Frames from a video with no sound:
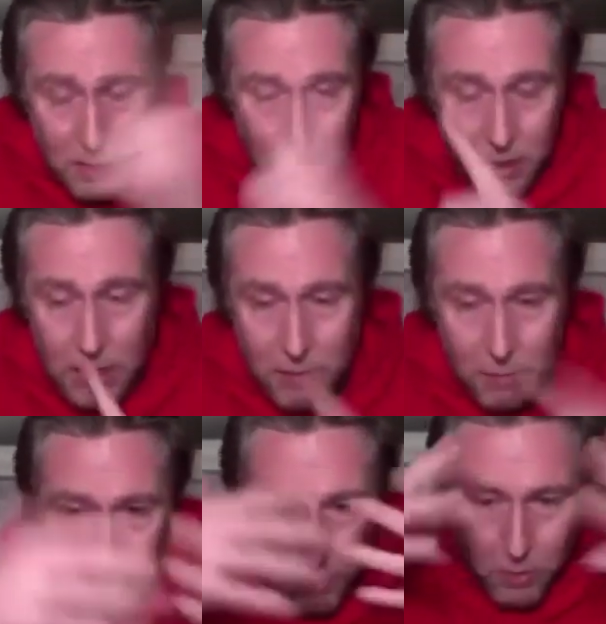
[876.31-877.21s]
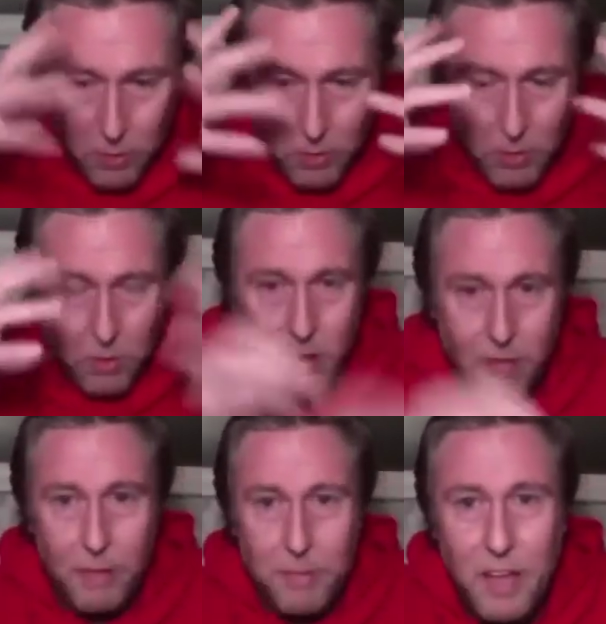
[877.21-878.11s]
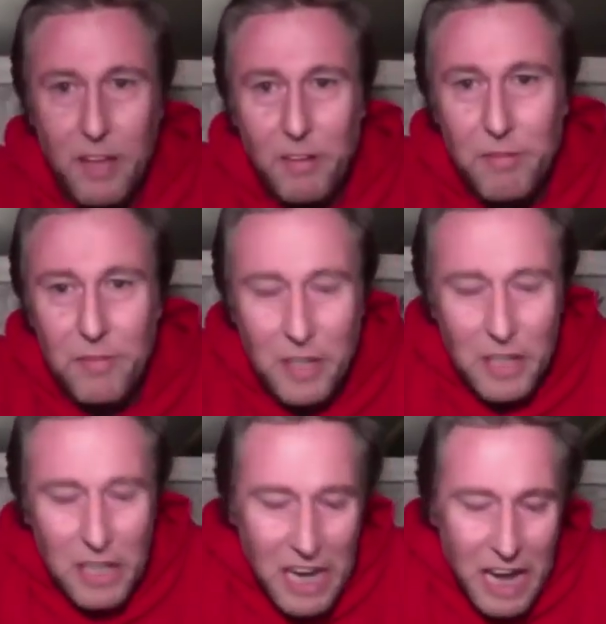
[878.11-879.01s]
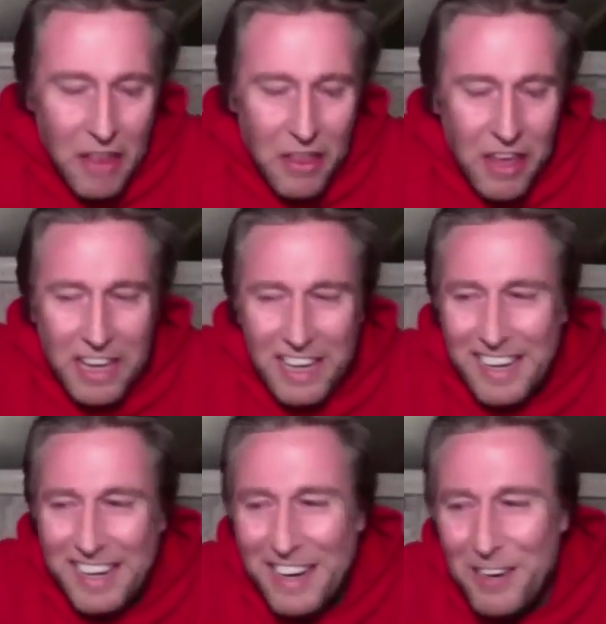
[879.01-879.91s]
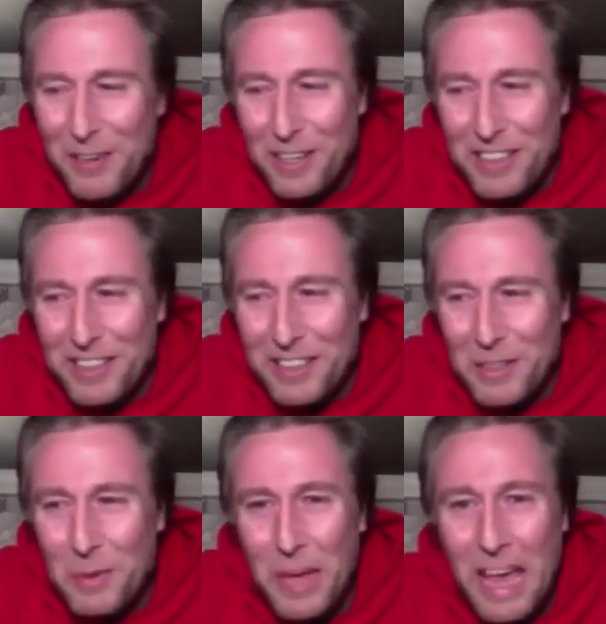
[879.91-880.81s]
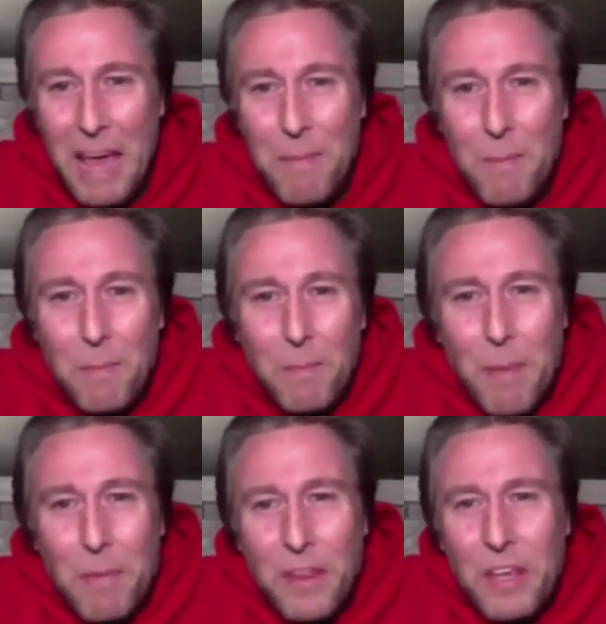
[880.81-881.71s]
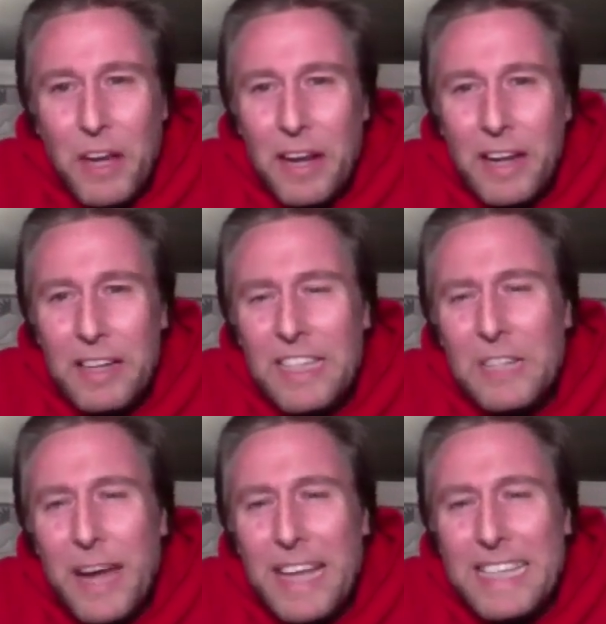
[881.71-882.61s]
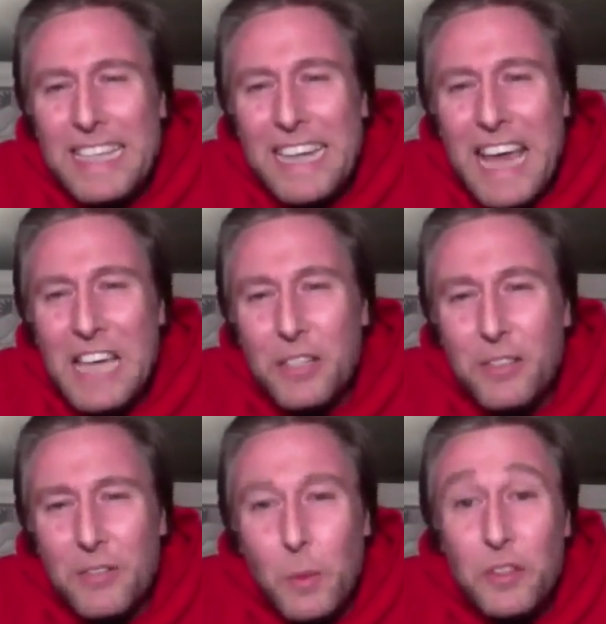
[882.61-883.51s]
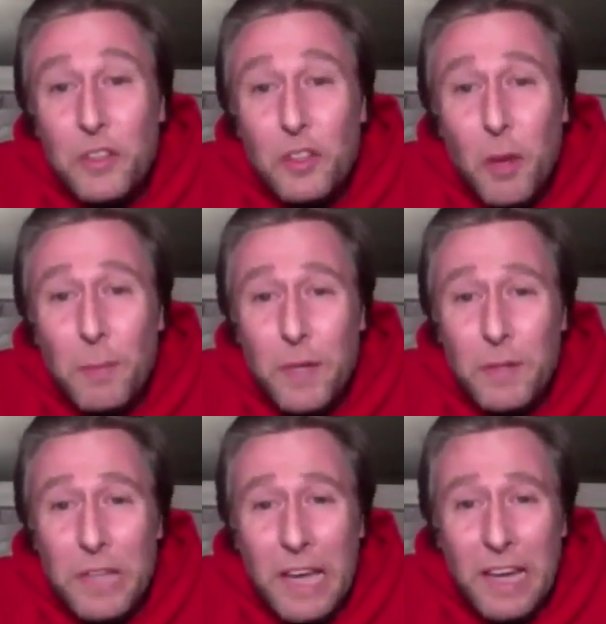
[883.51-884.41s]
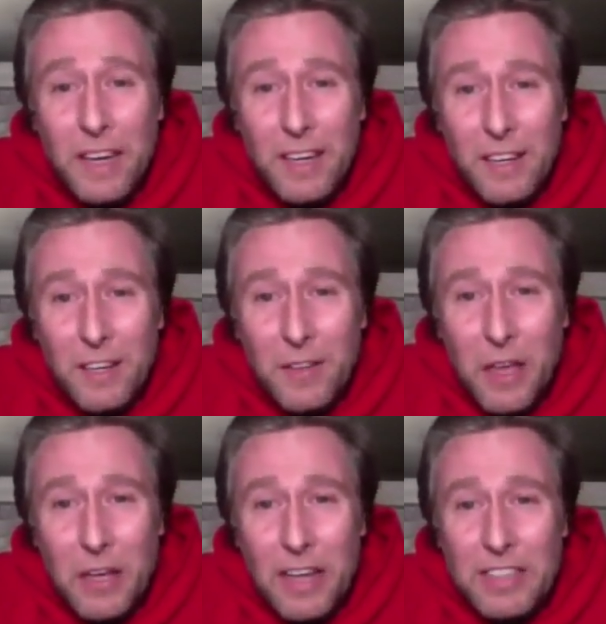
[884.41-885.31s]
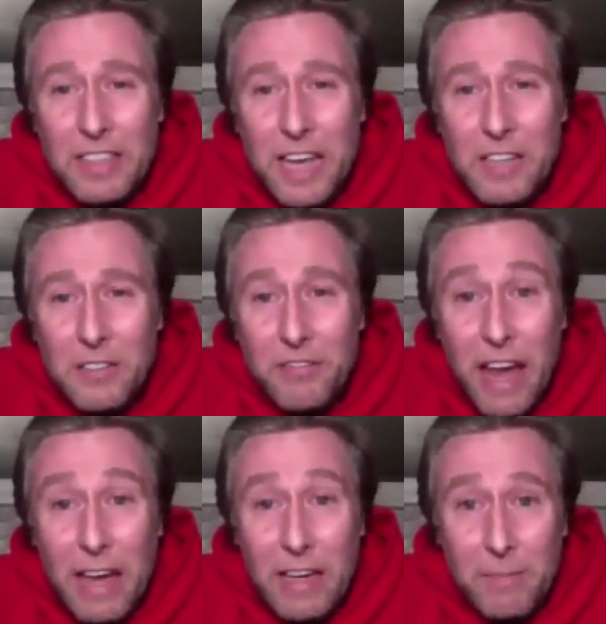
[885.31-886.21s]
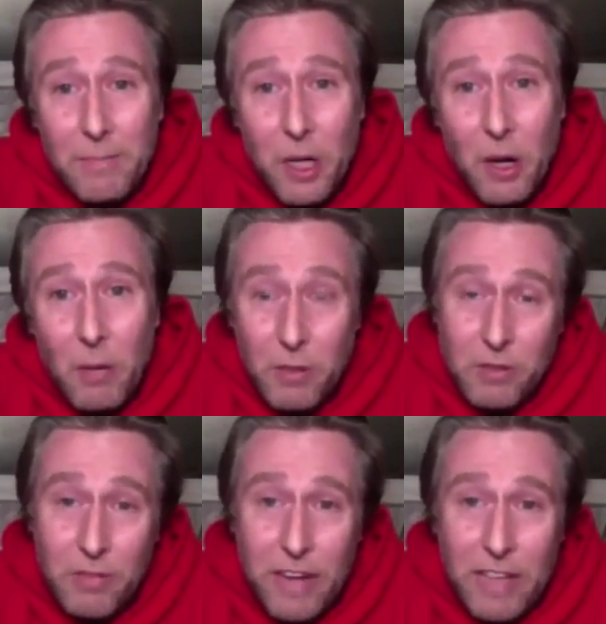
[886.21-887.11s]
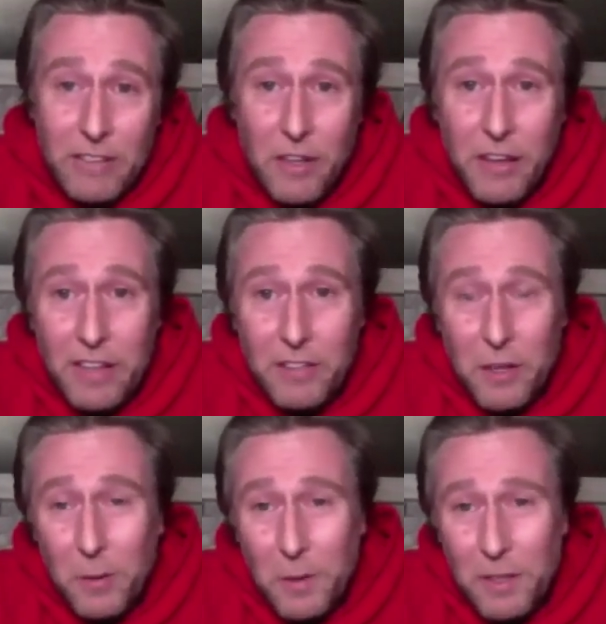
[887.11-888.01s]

his bubble of himself, I think, according to him, maybe the United Nations will stop using the United Nations flag, you know, because of Flat Earth Asshole.